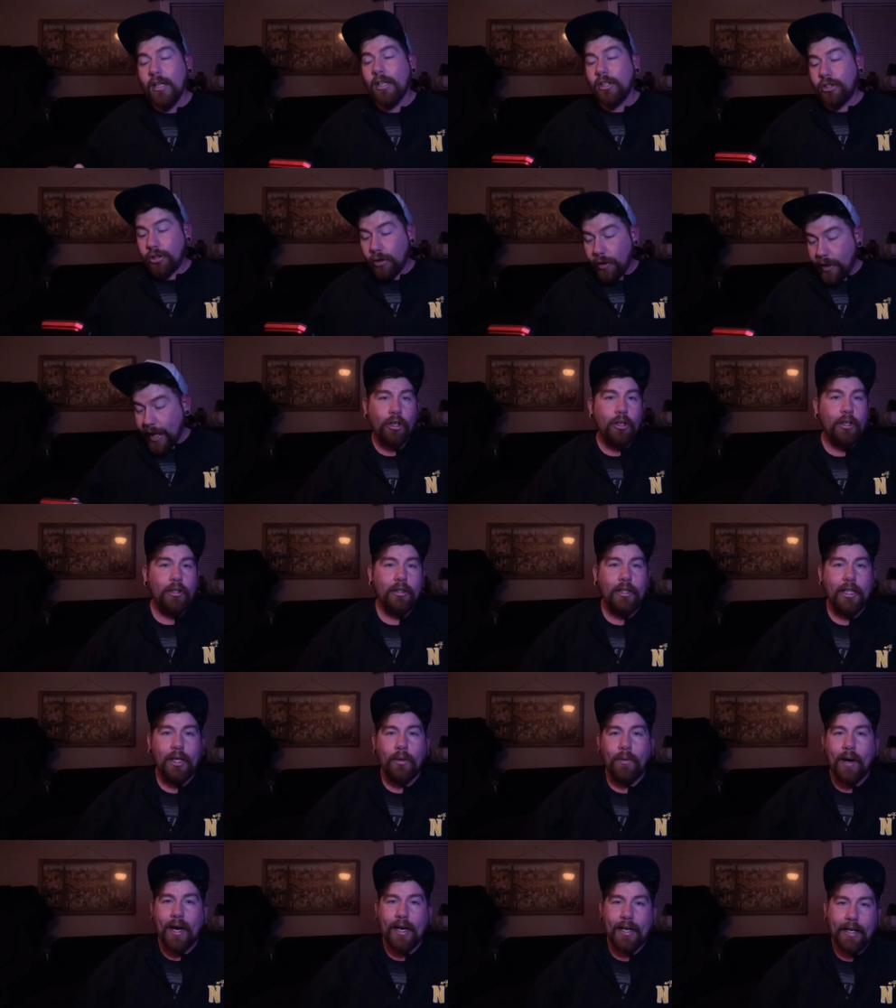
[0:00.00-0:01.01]
So
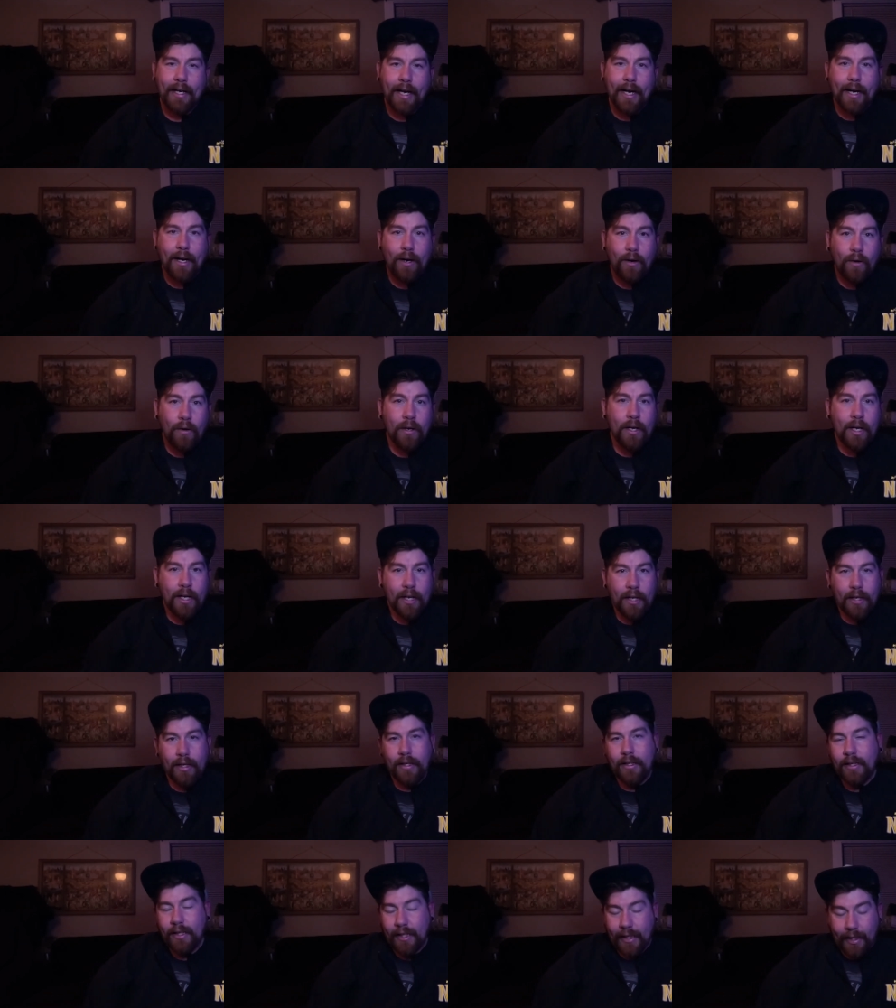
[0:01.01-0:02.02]
currently right now,
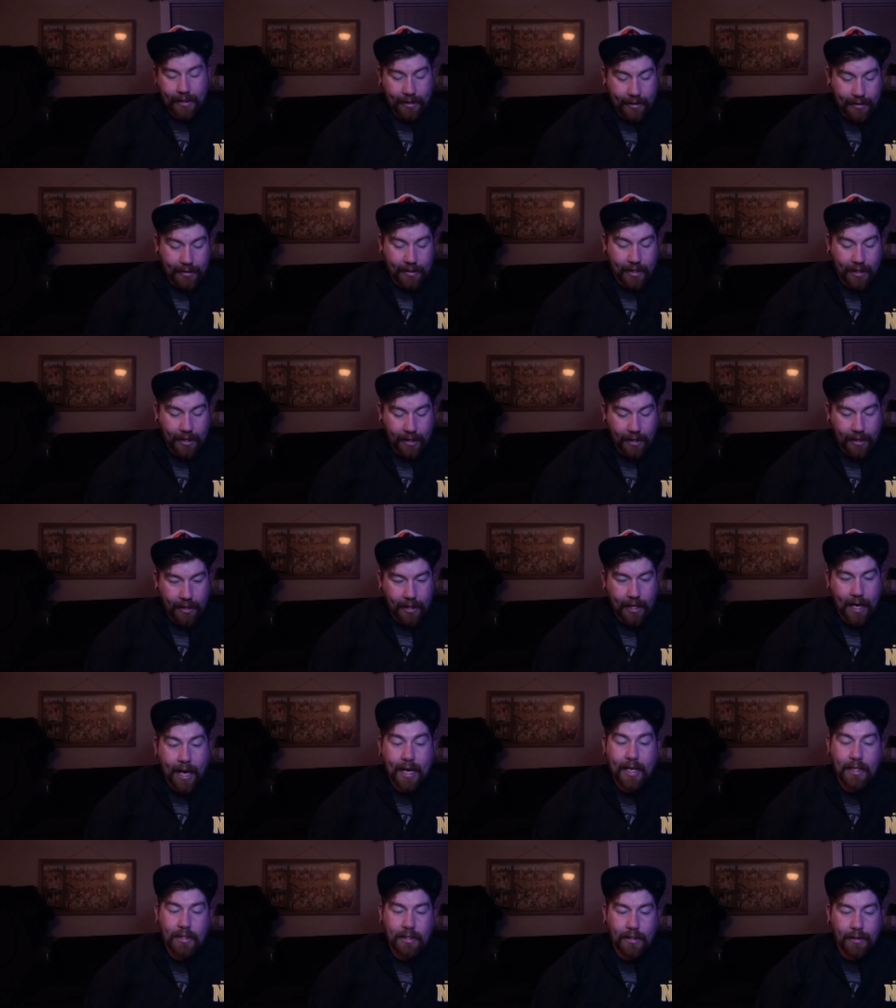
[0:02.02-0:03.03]
it is the
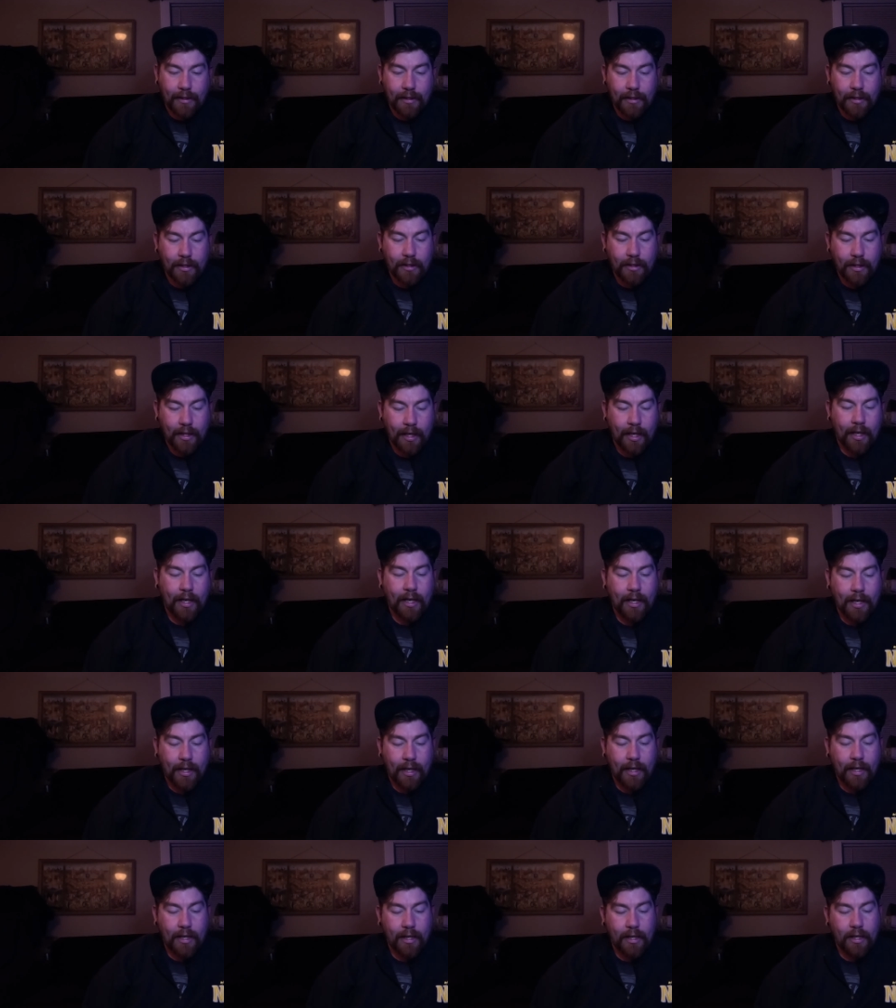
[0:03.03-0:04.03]
18th,
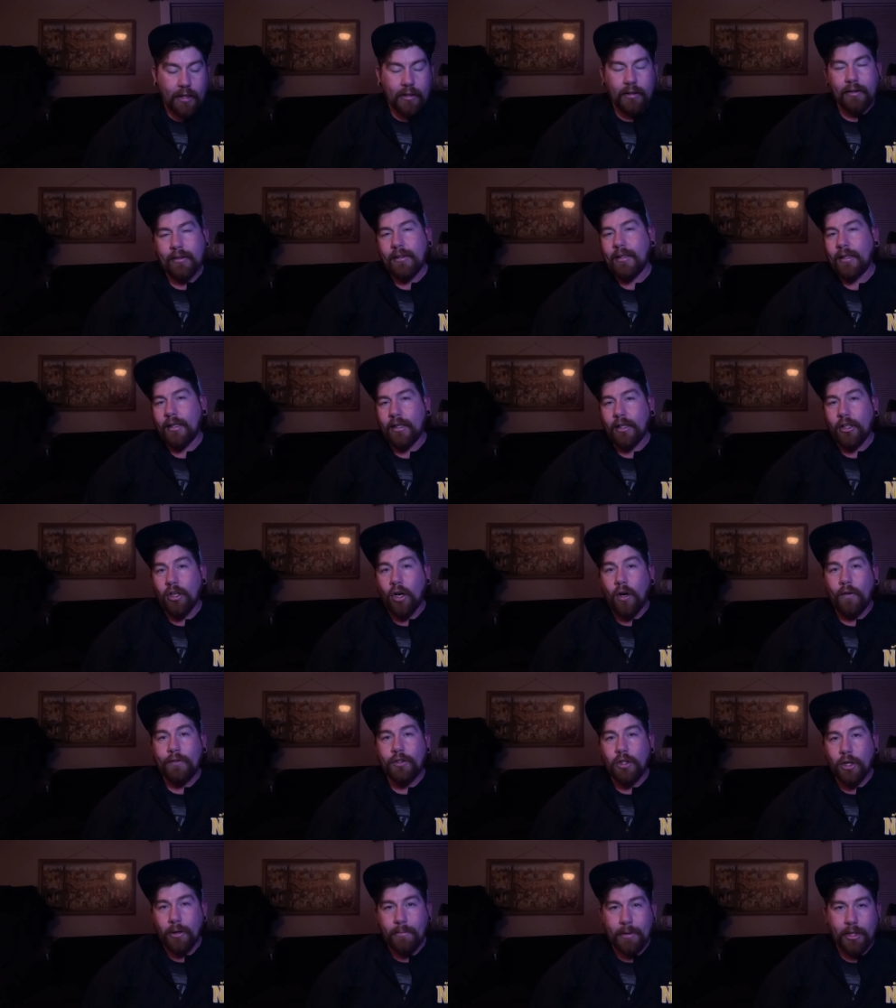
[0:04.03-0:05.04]
and the
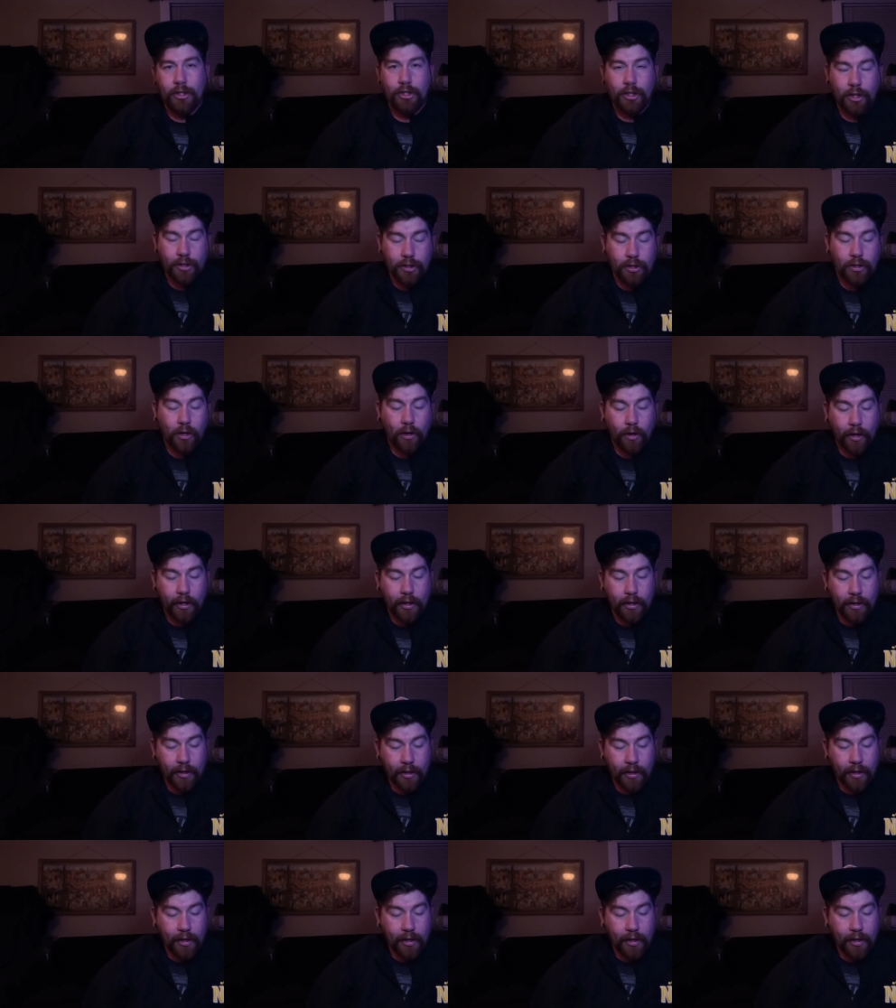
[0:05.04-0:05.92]
golf tournament just started.